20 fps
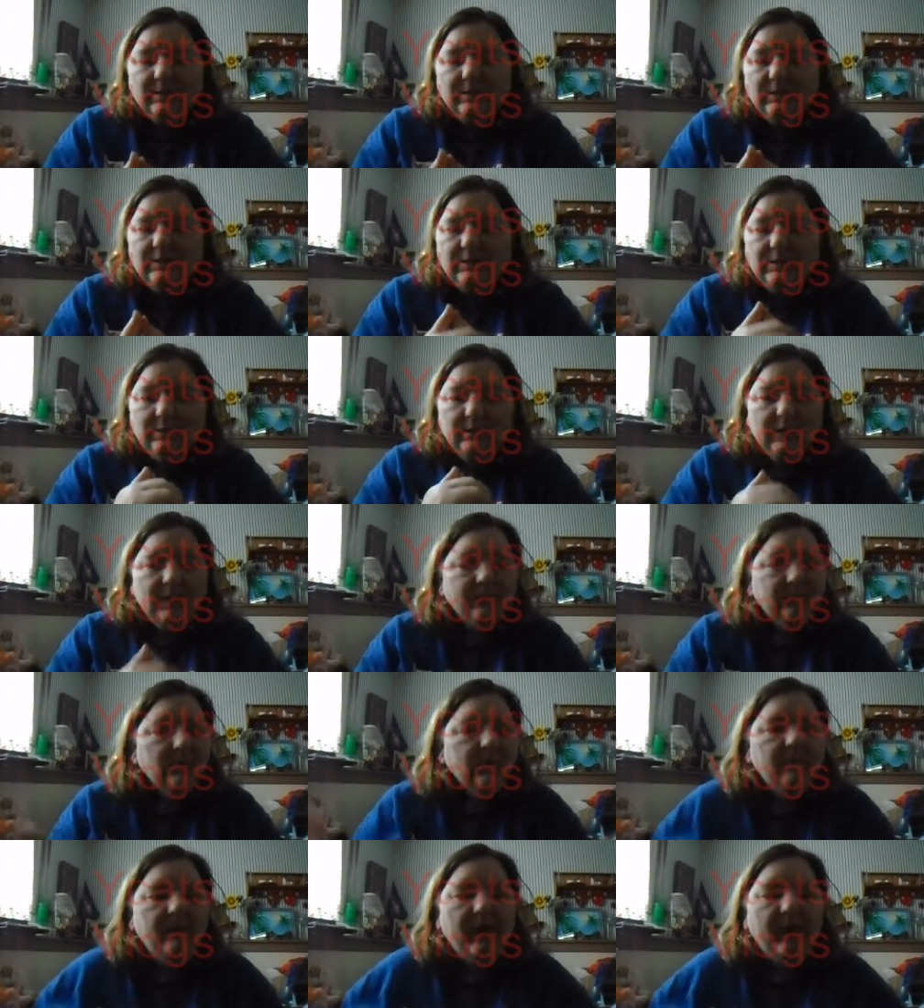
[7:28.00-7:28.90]
doesn't
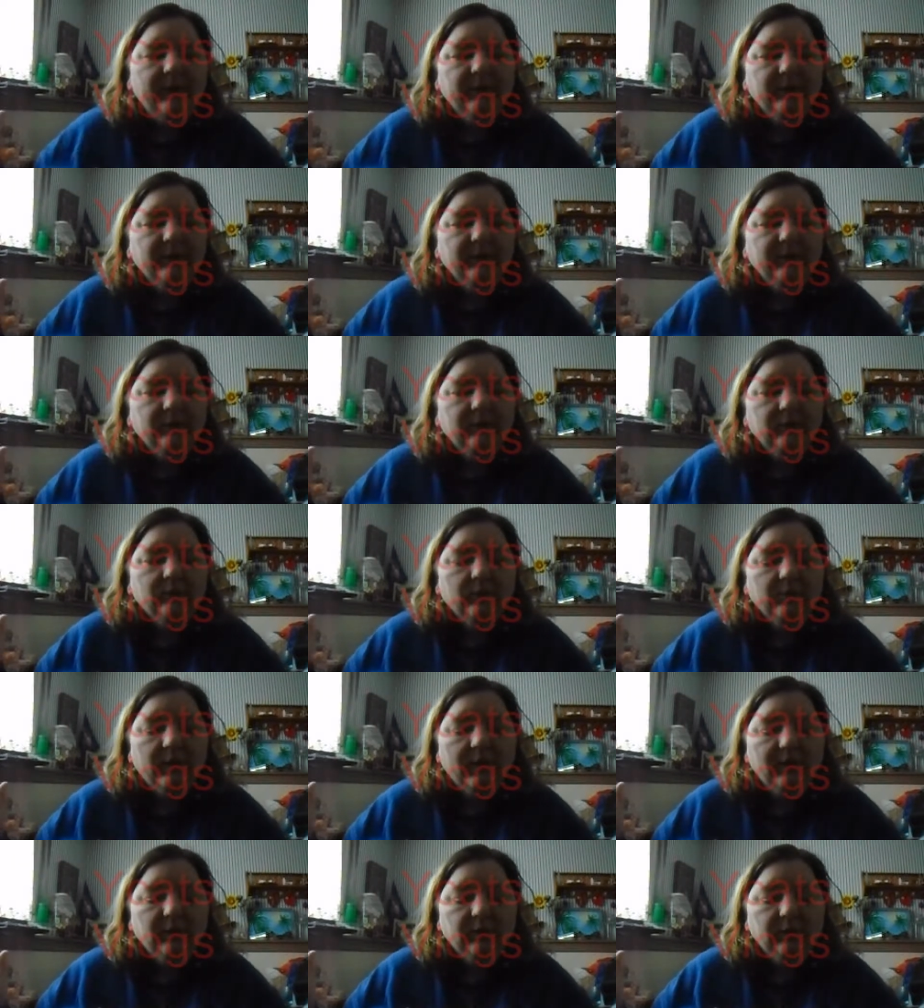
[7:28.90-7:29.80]
matter the
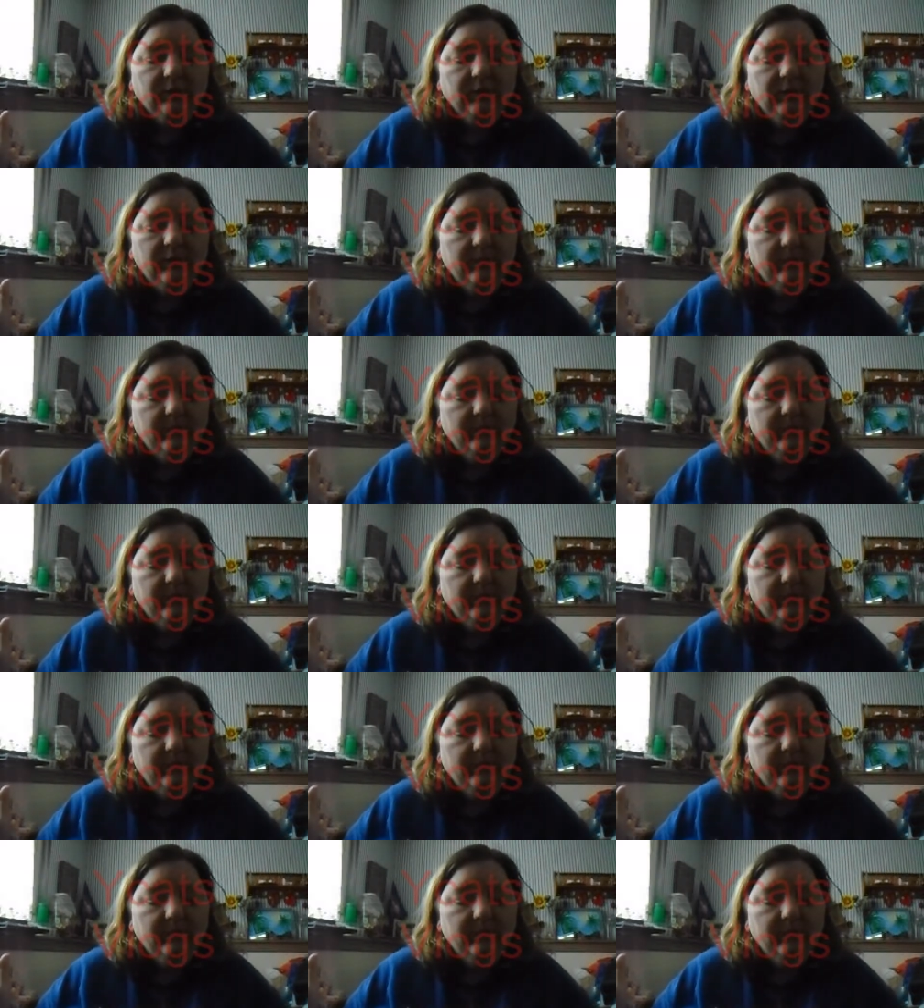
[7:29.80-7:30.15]
situation.